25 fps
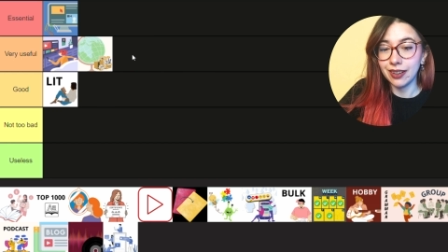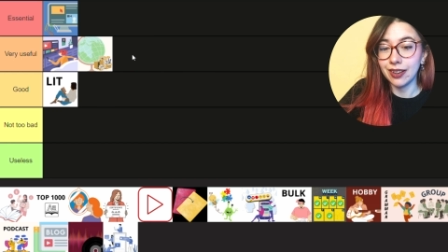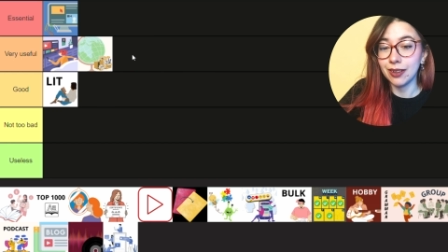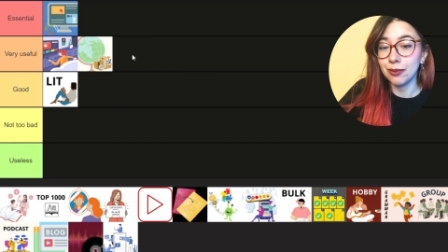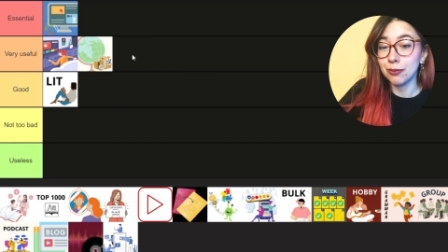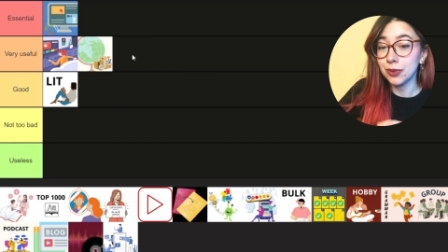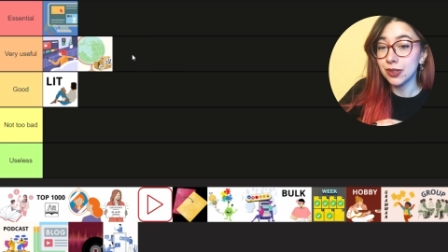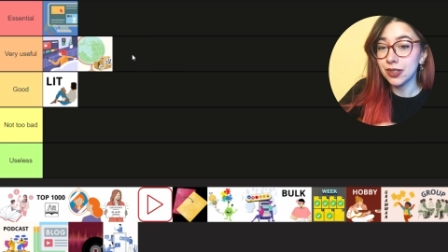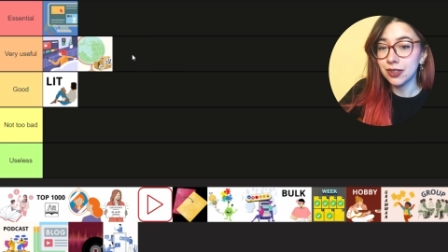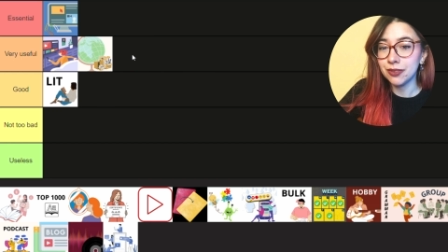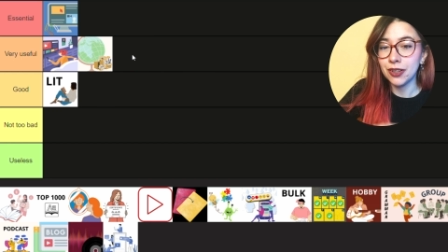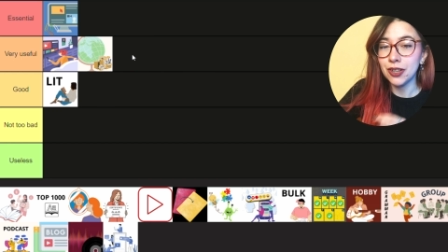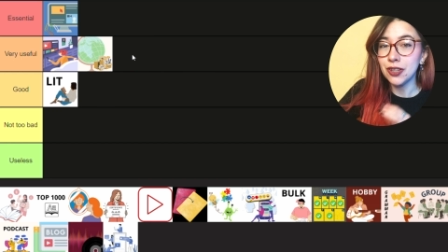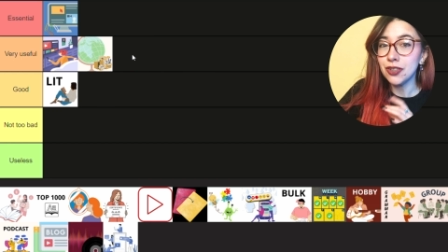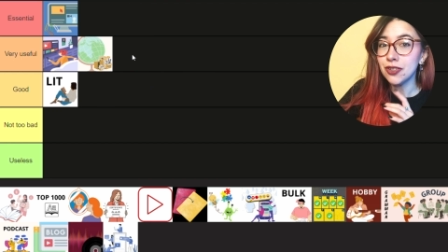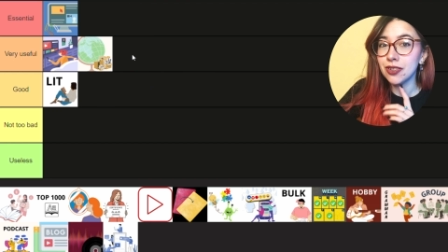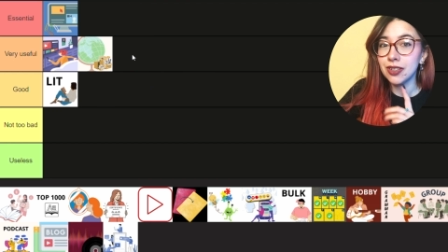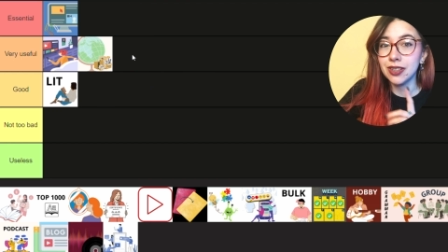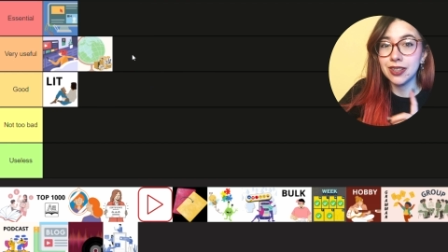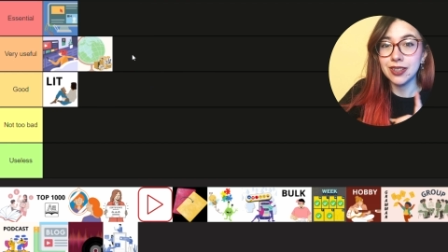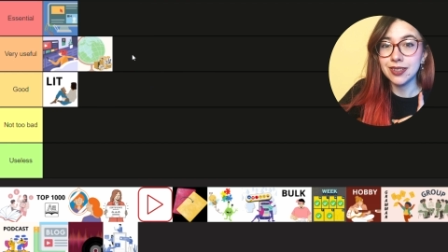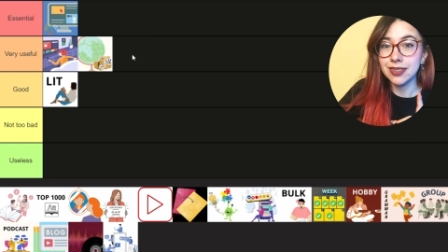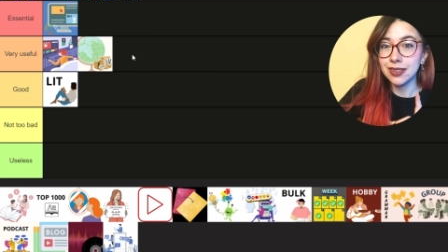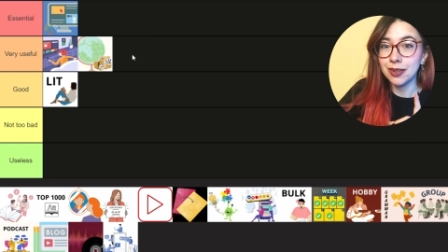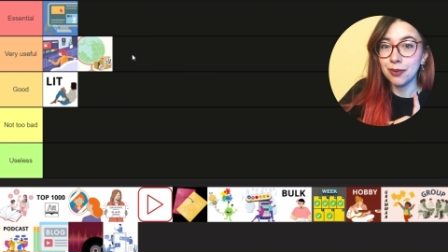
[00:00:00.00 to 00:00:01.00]
And
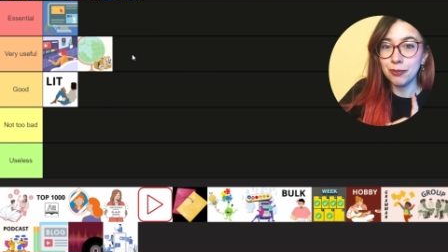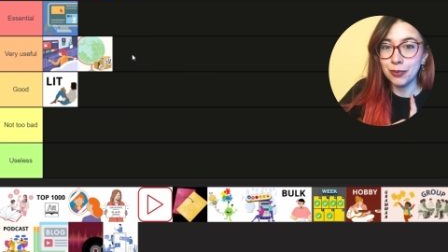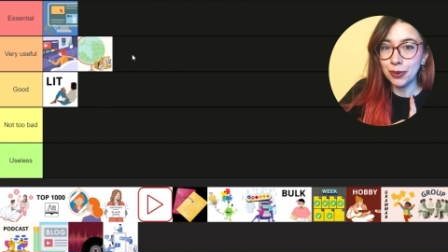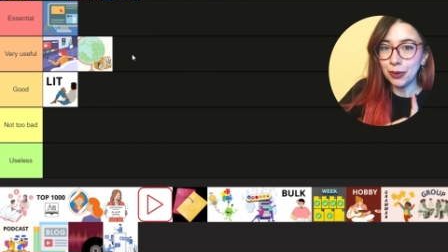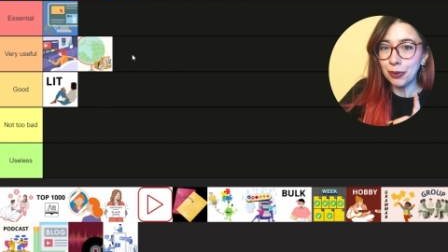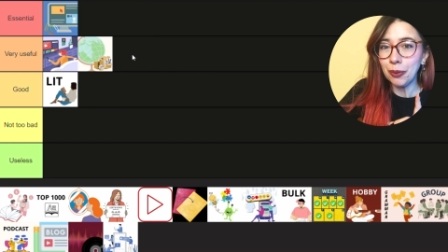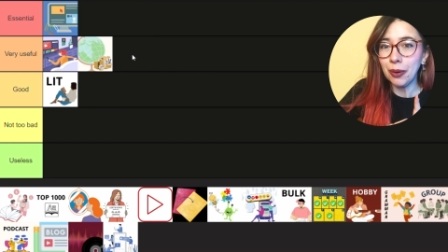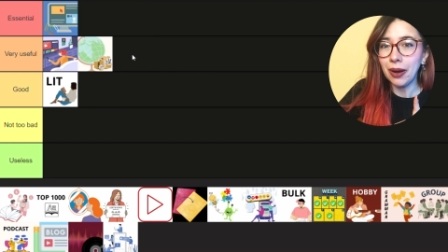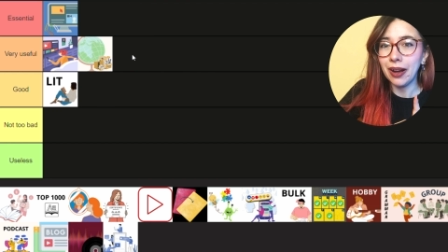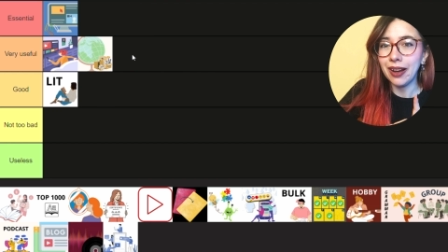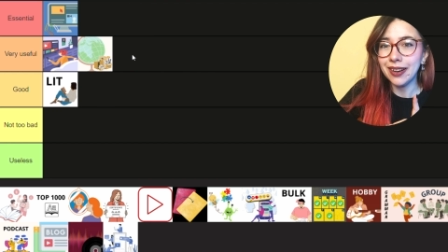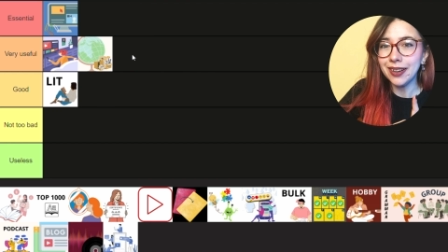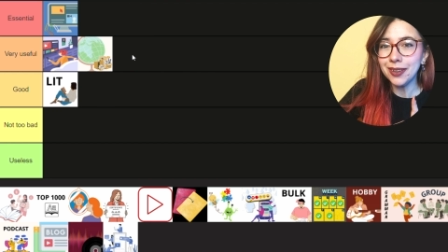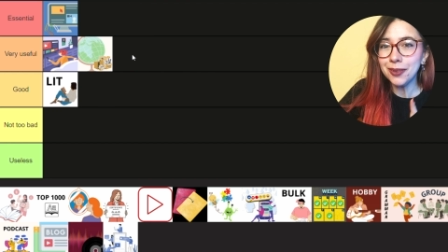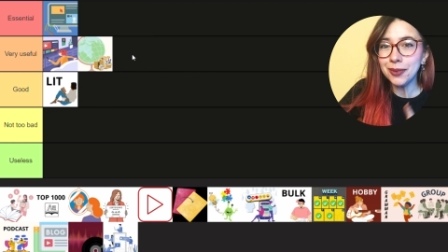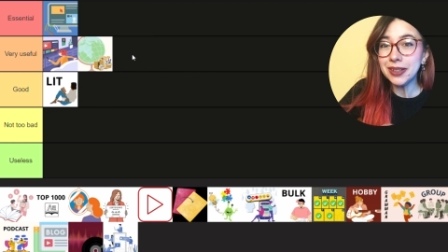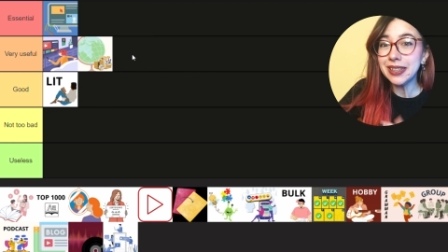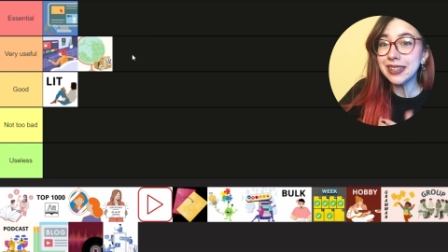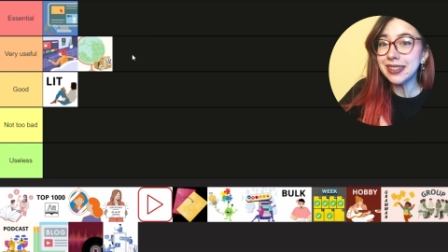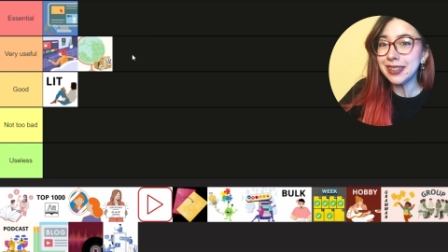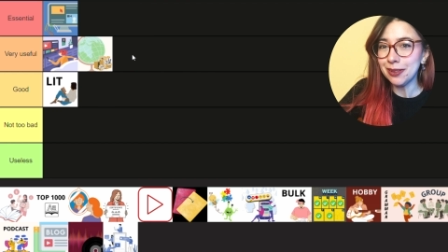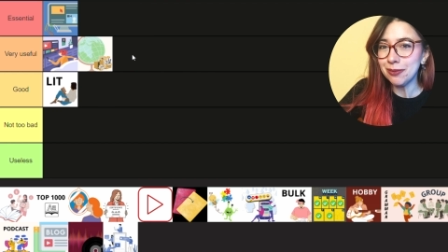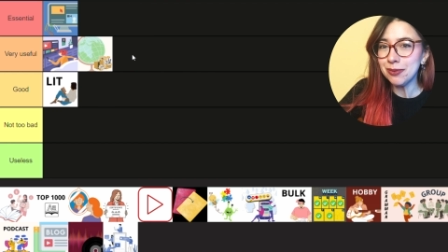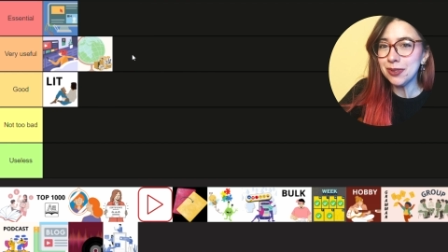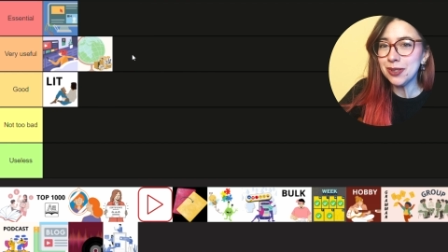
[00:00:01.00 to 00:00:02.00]
motivation is number one when
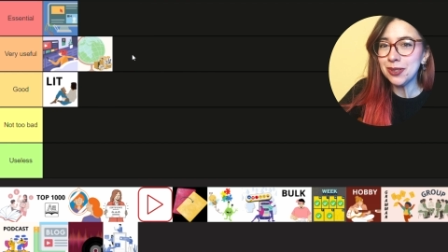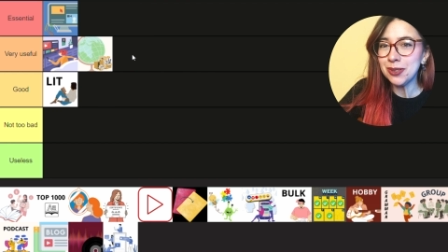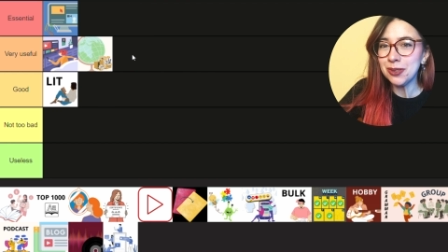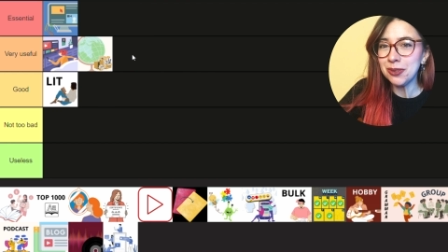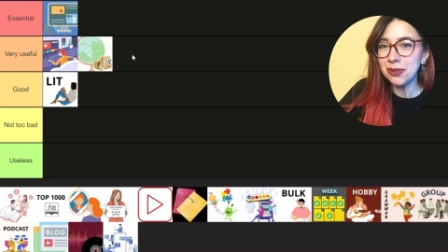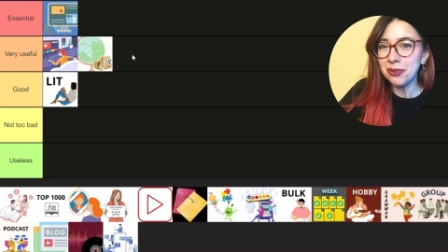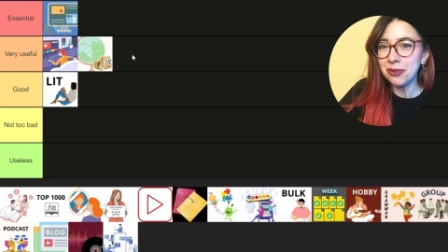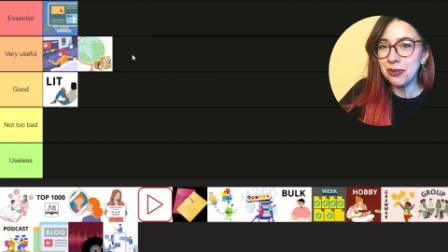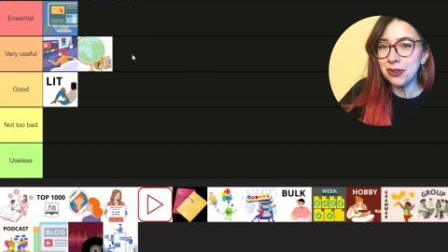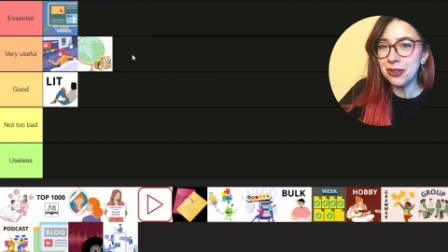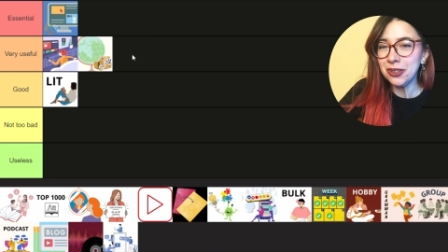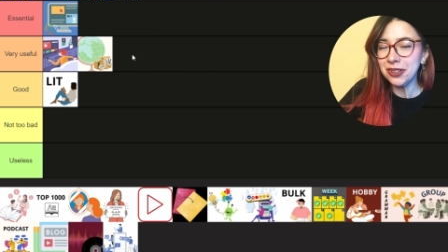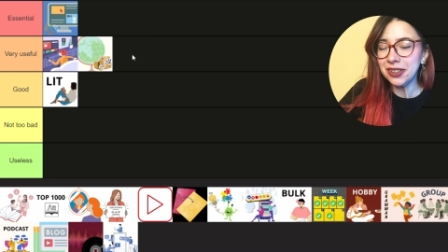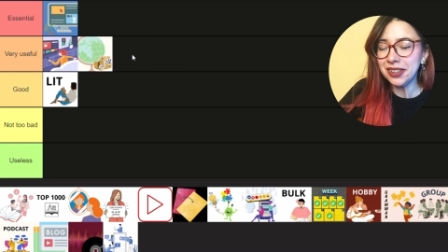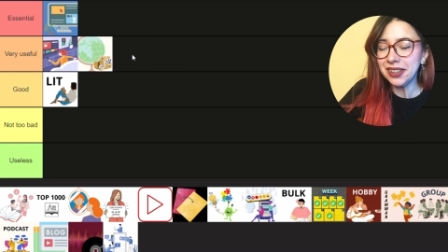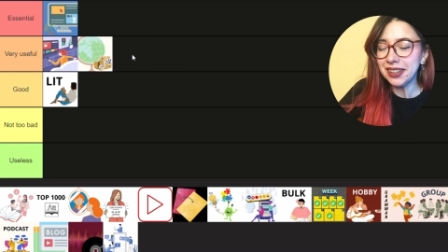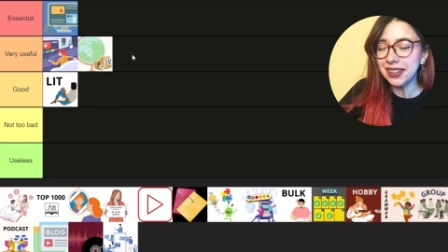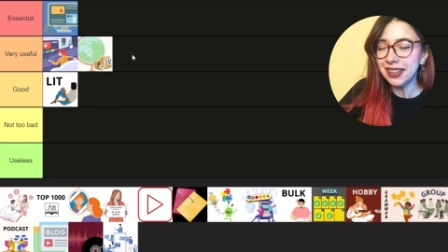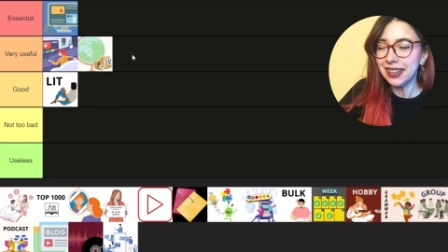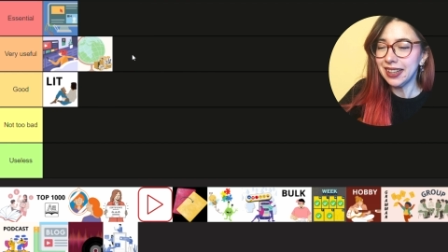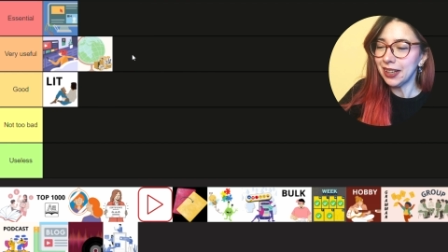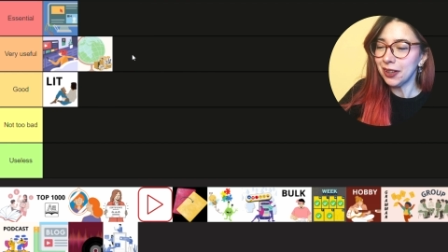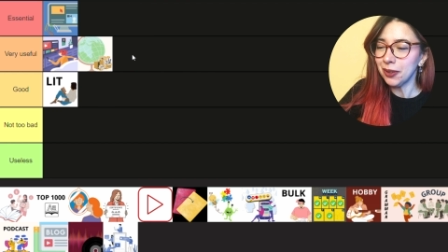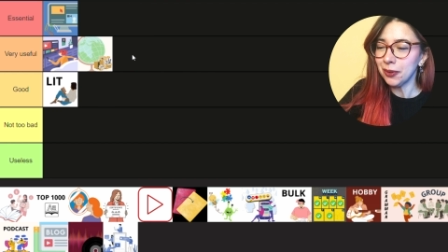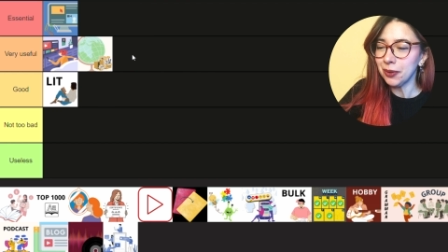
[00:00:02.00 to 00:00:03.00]
it comes to learning
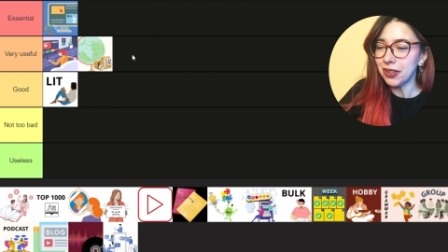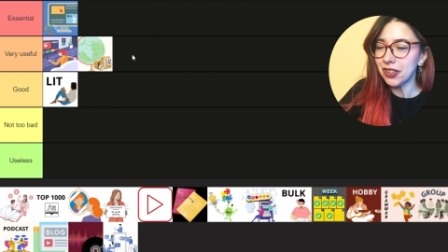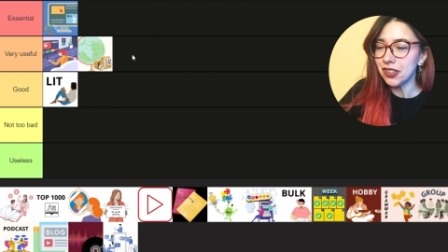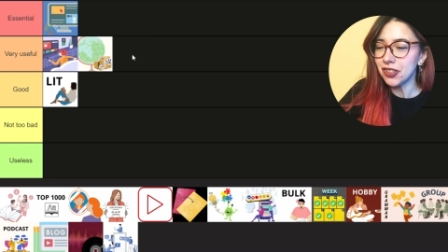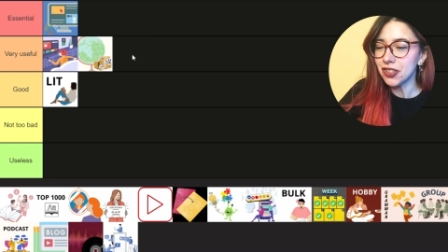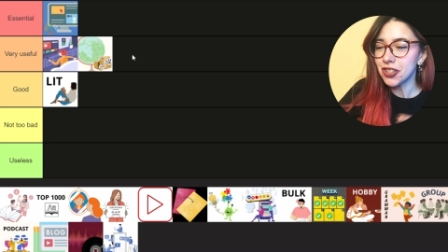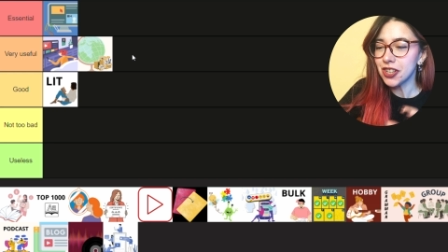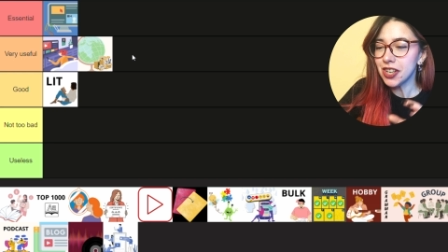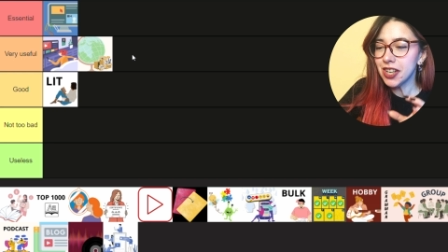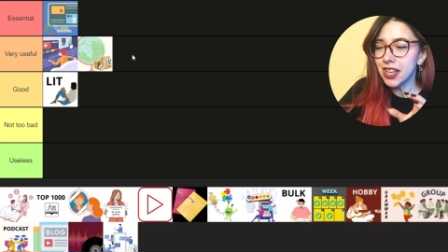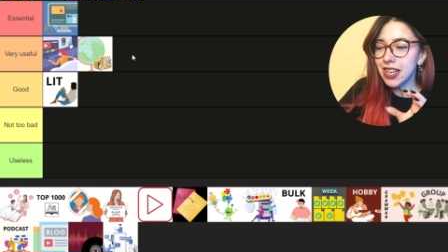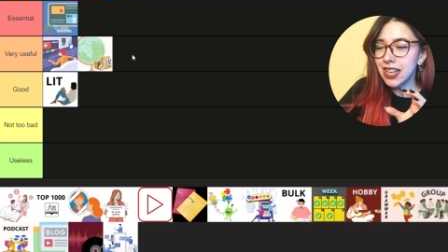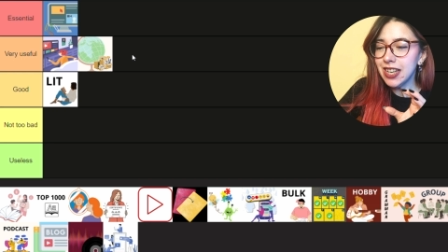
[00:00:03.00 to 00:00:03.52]
a language.